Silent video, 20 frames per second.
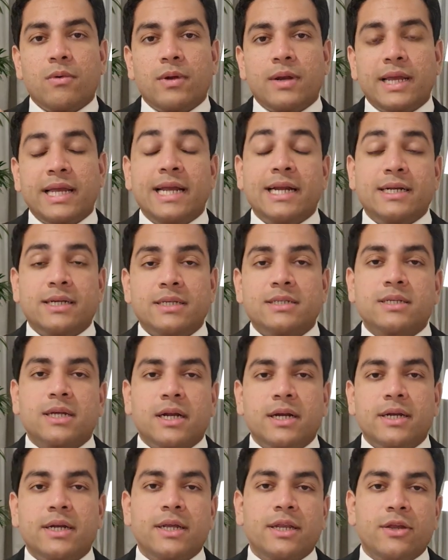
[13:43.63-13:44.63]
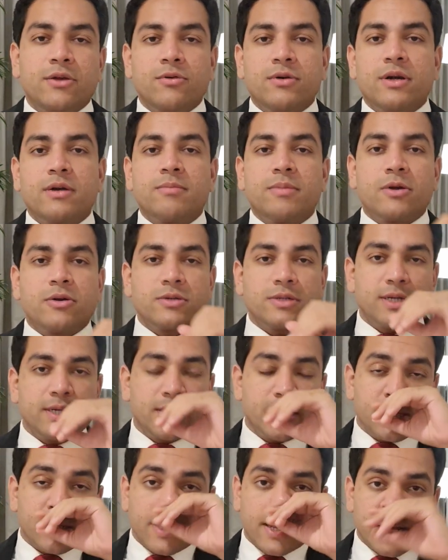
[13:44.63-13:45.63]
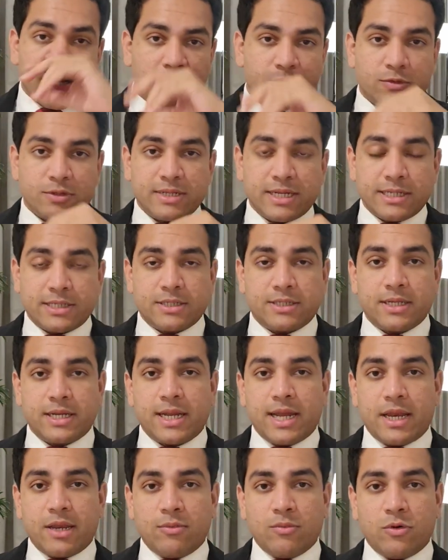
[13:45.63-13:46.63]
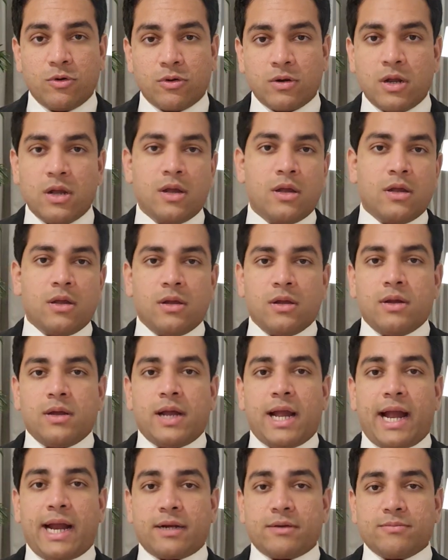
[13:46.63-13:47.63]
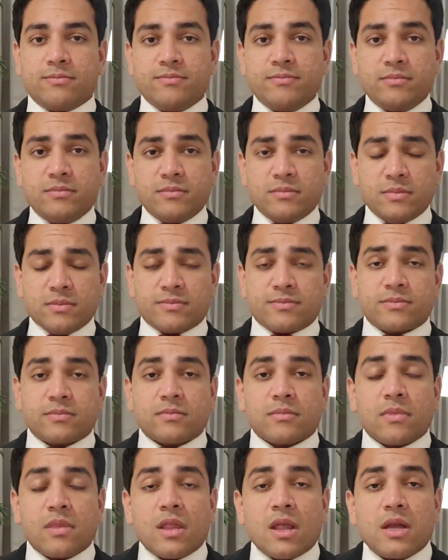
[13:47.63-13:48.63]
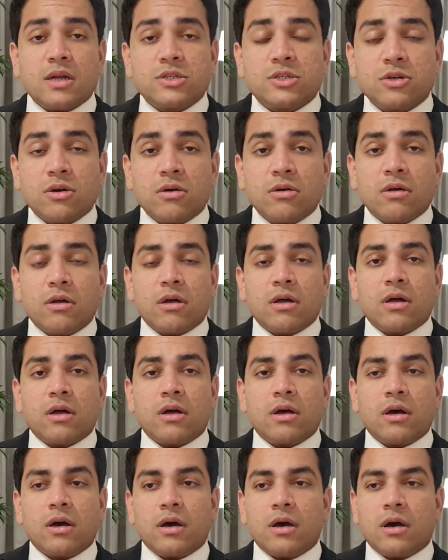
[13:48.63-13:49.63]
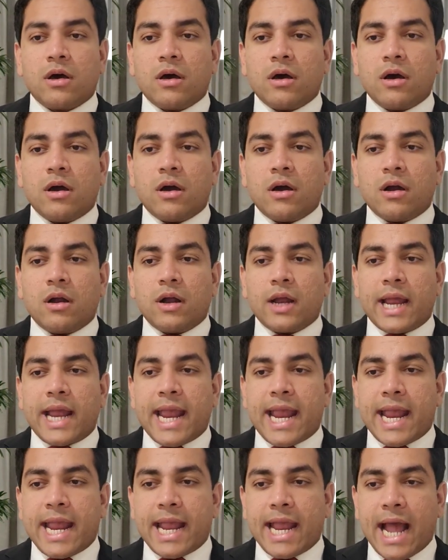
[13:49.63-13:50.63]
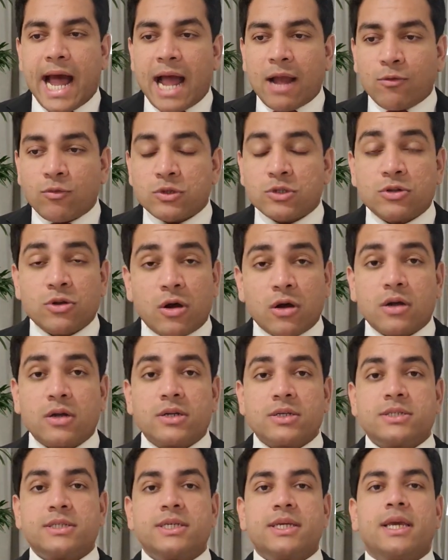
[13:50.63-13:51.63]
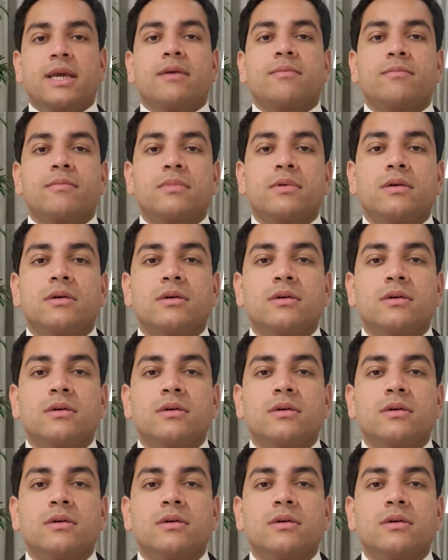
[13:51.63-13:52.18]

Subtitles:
he had discontinued it because he didn't think it was necessary anymore. And so I was not going to see him.